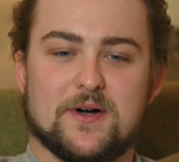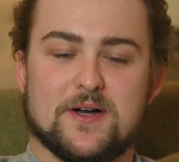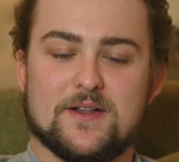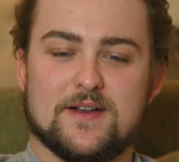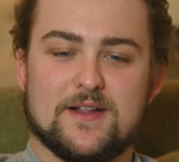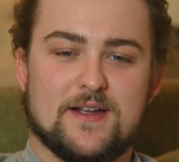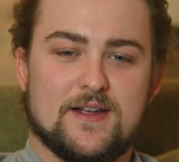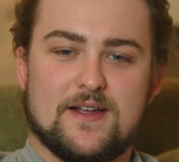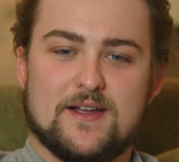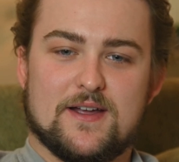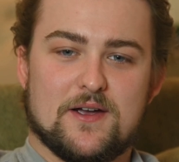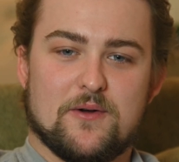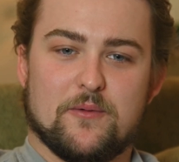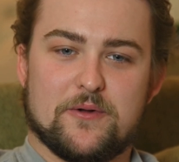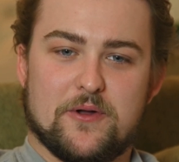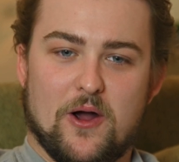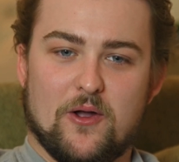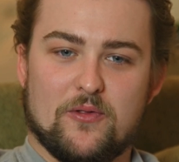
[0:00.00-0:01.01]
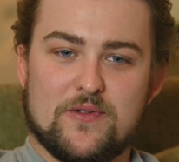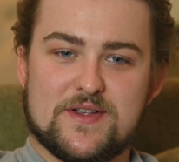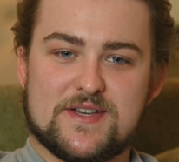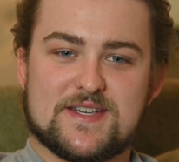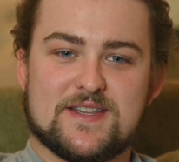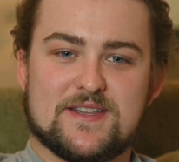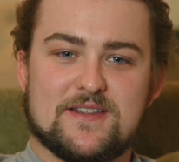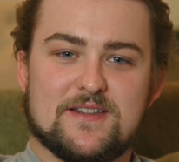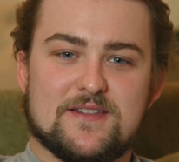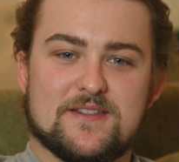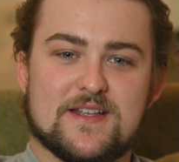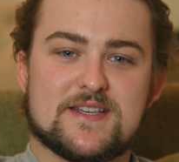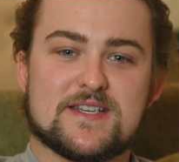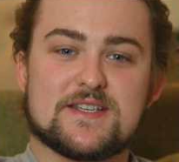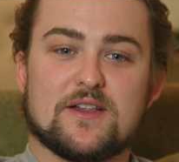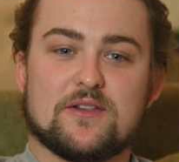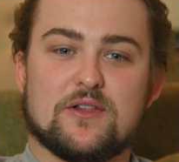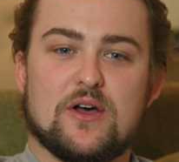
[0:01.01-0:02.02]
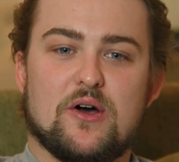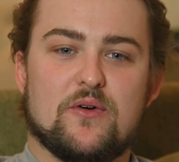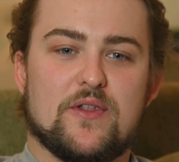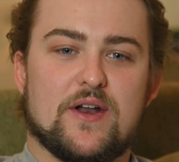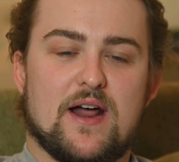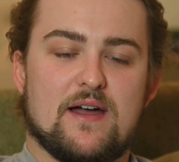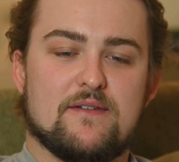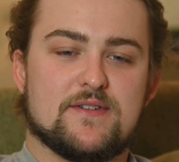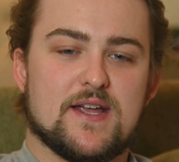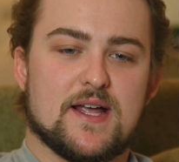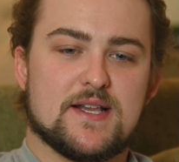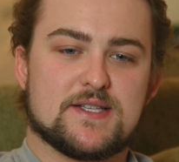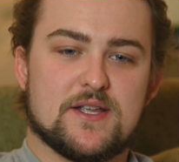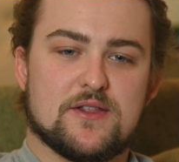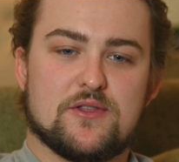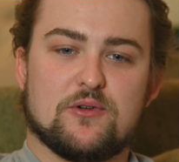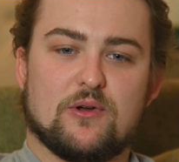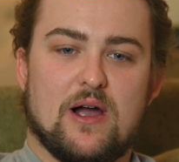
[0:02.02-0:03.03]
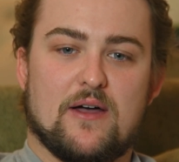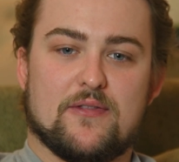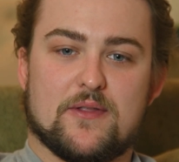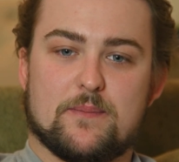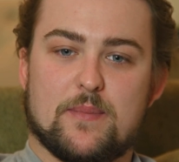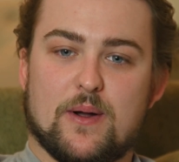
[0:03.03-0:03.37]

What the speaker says: But regardless, this is a load that I have tested throughout the